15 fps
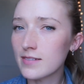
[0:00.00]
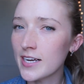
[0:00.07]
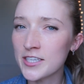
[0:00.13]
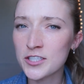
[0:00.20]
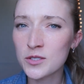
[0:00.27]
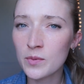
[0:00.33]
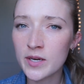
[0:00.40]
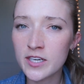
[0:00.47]
I
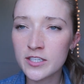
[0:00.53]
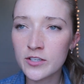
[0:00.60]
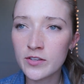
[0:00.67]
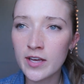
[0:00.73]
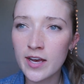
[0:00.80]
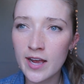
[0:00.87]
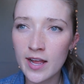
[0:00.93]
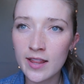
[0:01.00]
just want to do
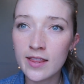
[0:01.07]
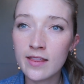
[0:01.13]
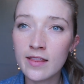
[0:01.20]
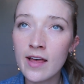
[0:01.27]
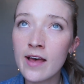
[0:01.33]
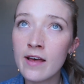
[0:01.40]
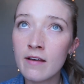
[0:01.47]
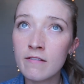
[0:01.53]
that. I
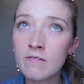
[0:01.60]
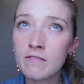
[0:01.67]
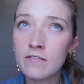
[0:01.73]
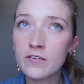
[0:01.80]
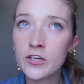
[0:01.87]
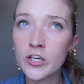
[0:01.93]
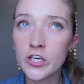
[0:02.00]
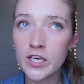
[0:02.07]
love
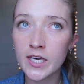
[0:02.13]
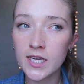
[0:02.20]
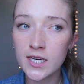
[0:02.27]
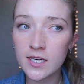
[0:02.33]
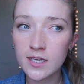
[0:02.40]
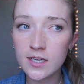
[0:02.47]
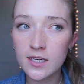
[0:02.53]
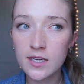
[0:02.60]

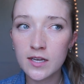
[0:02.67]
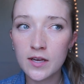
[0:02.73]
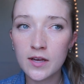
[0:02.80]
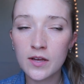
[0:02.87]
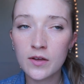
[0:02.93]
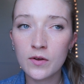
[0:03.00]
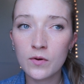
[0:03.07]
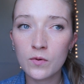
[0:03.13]
cooking
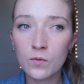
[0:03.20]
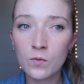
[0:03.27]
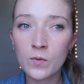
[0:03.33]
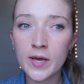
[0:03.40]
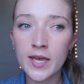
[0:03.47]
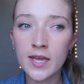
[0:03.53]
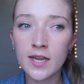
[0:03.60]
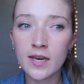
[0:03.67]

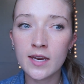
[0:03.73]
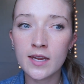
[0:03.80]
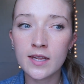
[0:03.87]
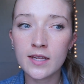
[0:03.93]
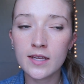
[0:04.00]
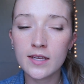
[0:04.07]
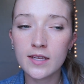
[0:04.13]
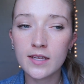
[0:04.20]
when,